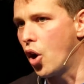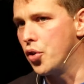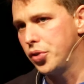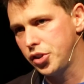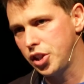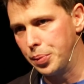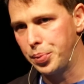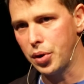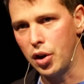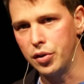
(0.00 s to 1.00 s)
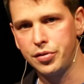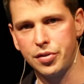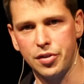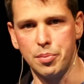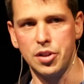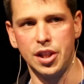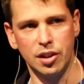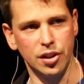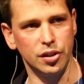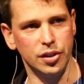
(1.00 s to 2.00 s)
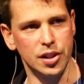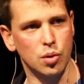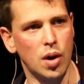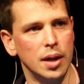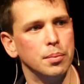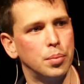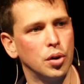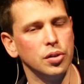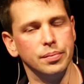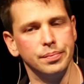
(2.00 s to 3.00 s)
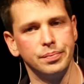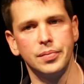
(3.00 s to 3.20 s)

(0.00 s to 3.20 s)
ownership of the material is quite important.